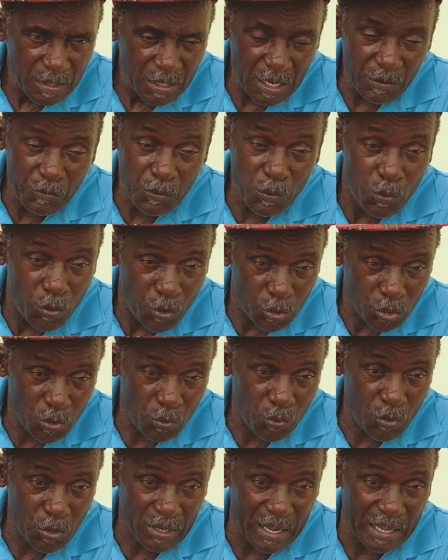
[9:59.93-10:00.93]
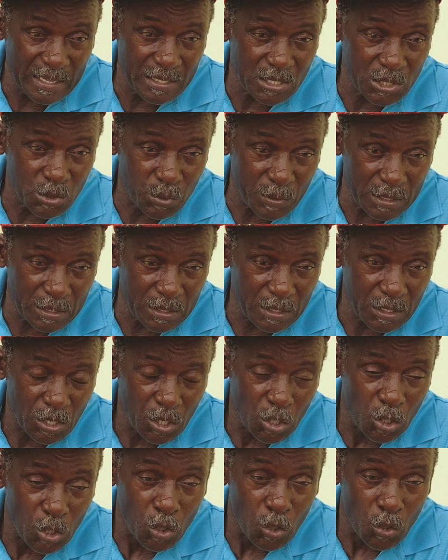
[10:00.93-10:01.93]
Every work you work and sweat.
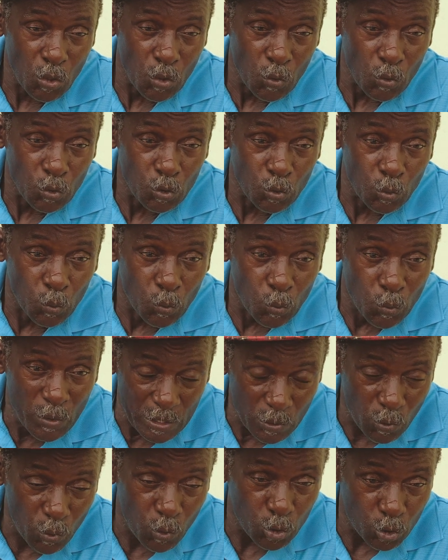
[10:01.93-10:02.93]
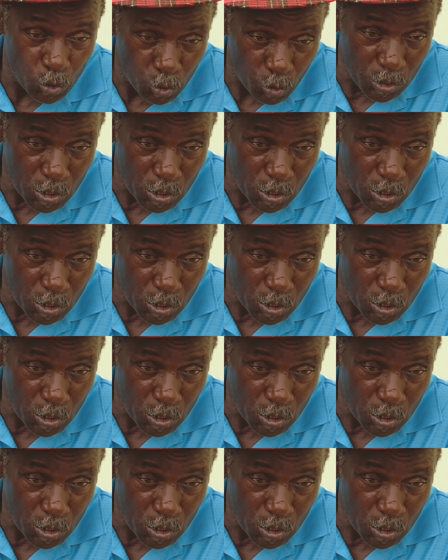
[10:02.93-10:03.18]
Wring out your